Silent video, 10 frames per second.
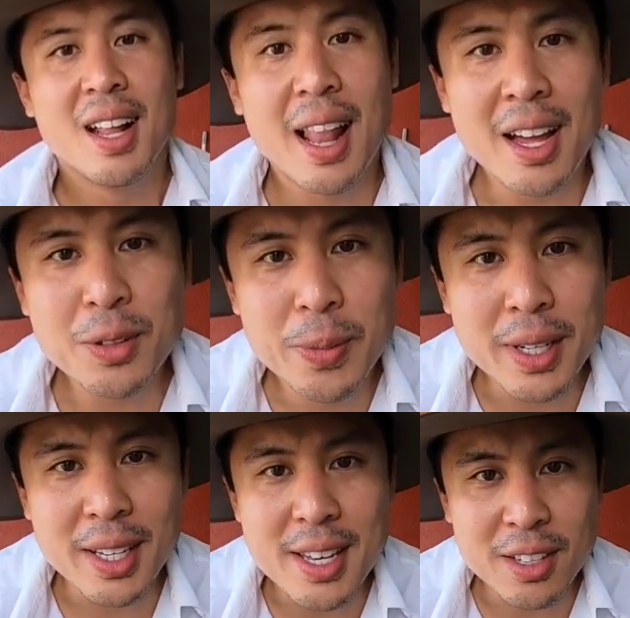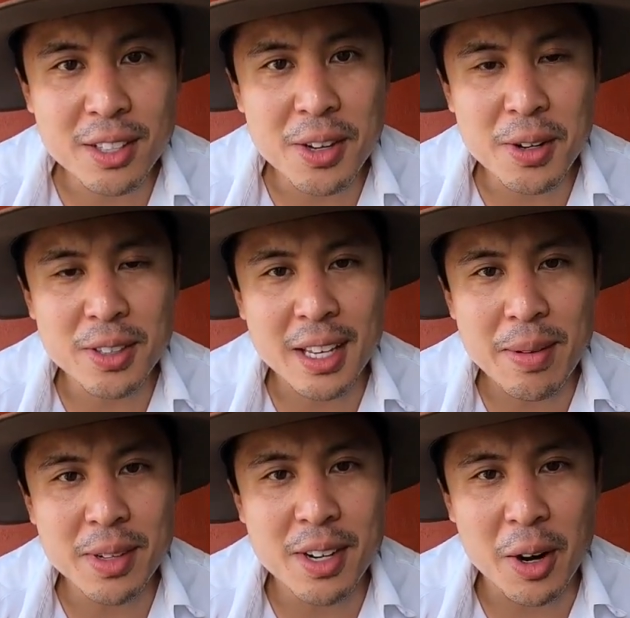Last week, e-scooters
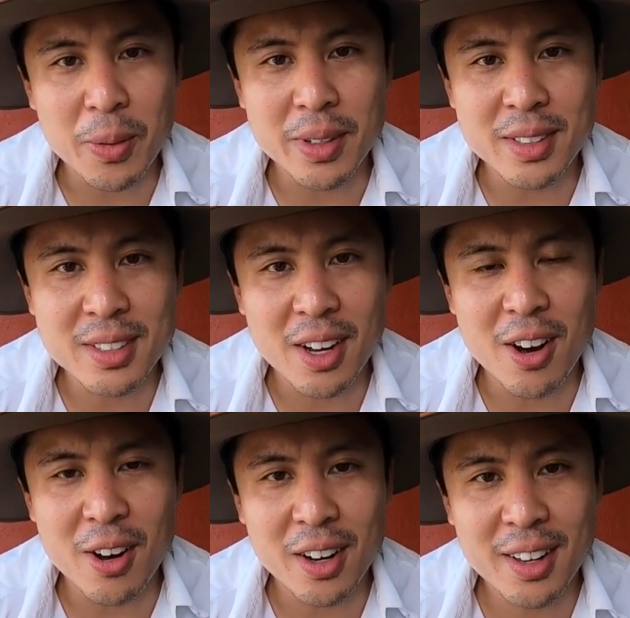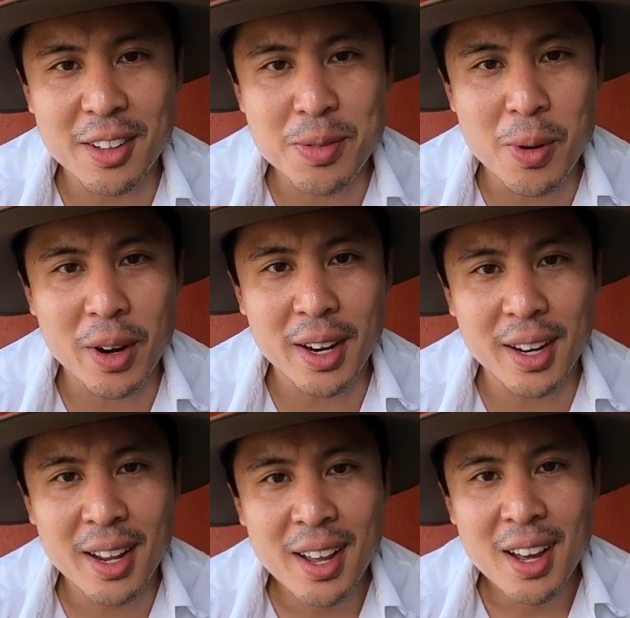came to Darwin, so this
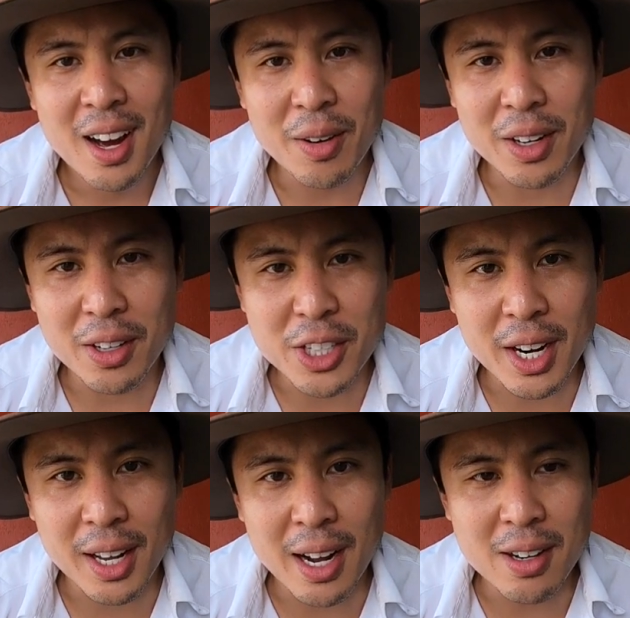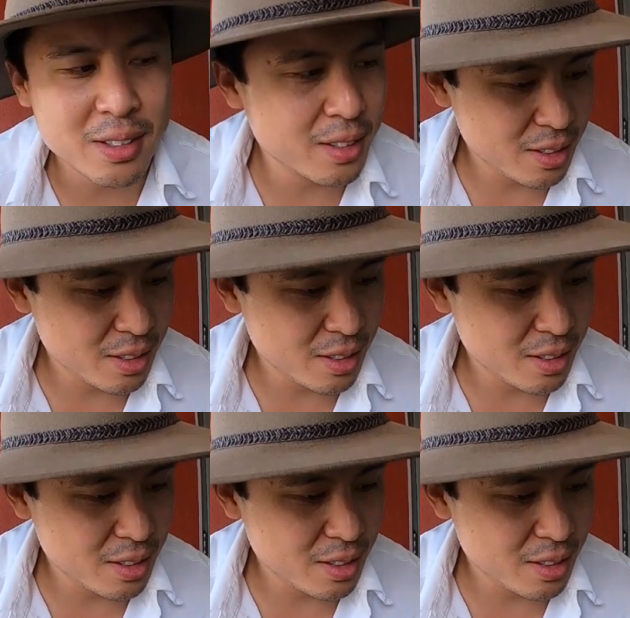morning I'm gonna go check it out.